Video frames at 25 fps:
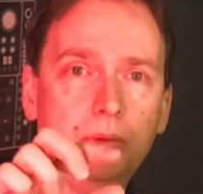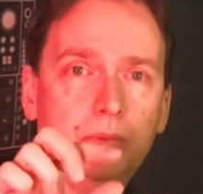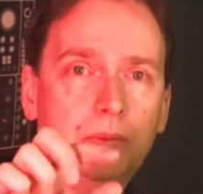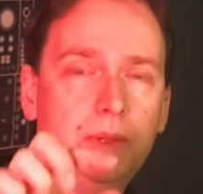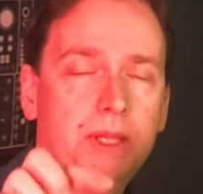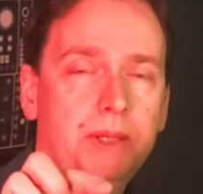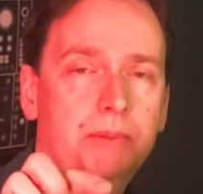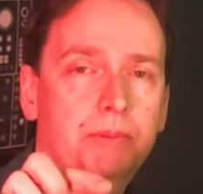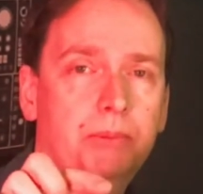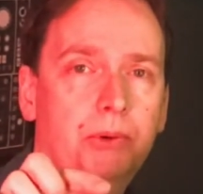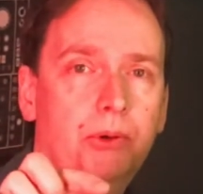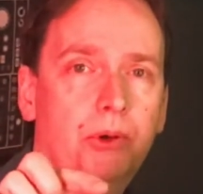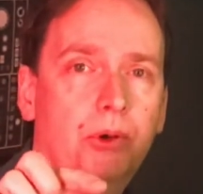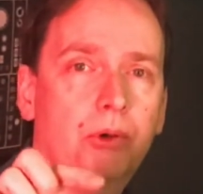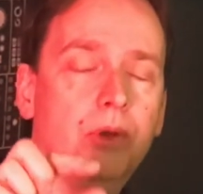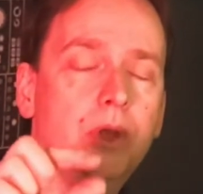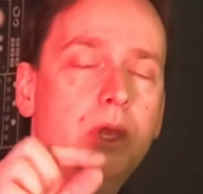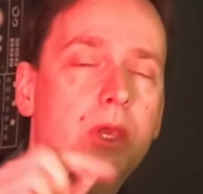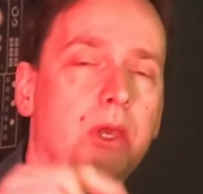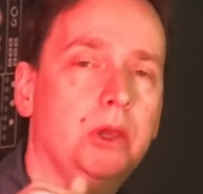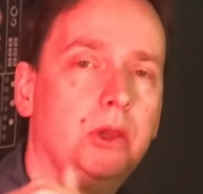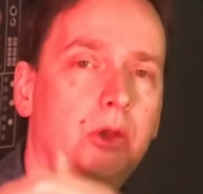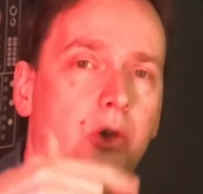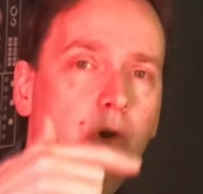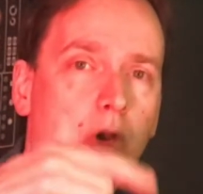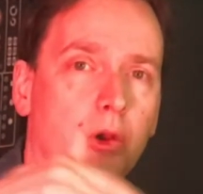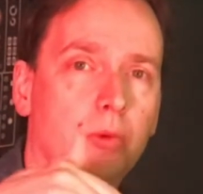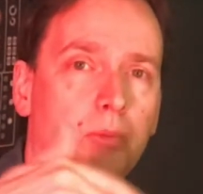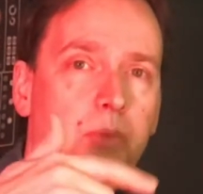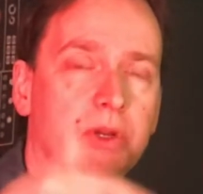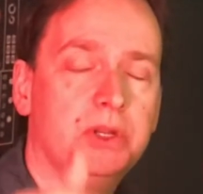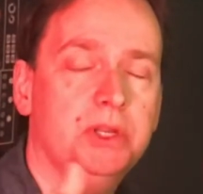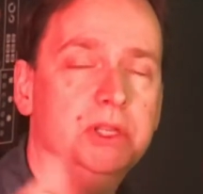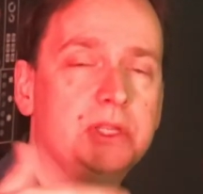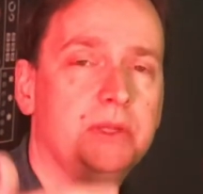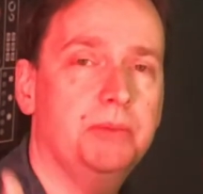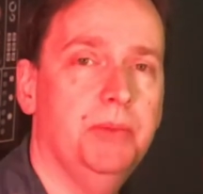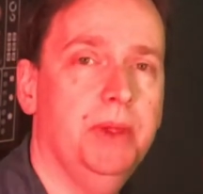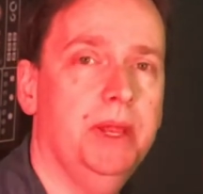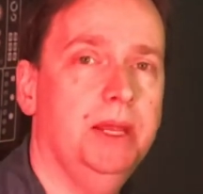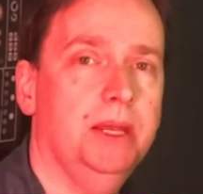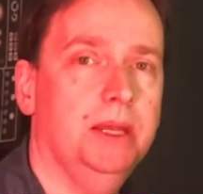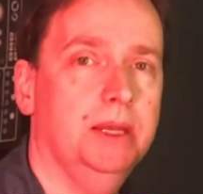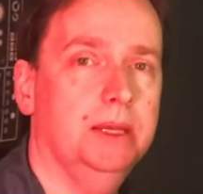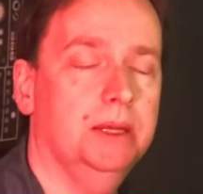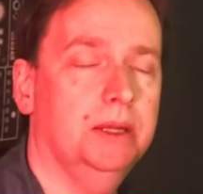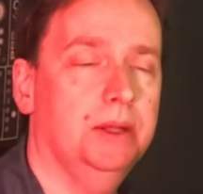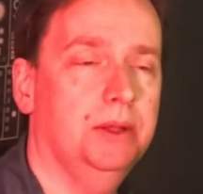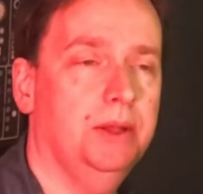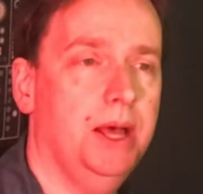people who are participating
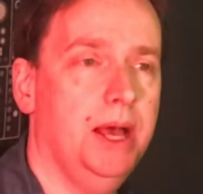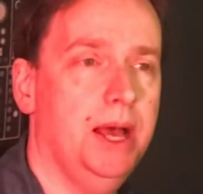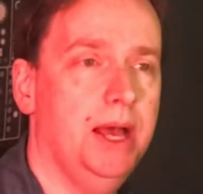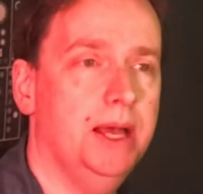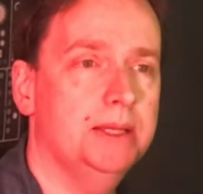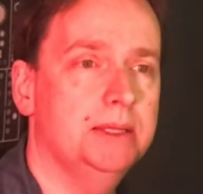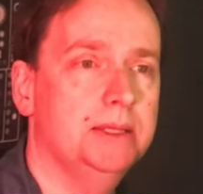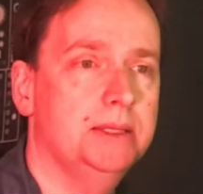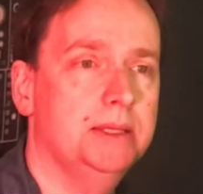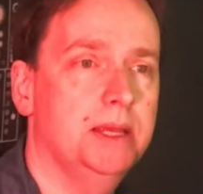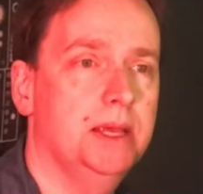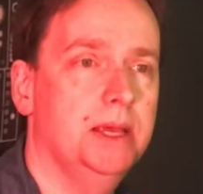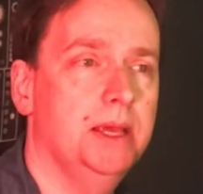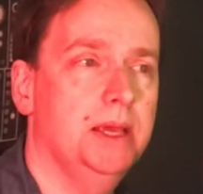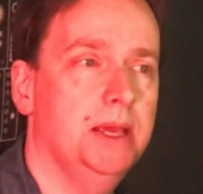in a class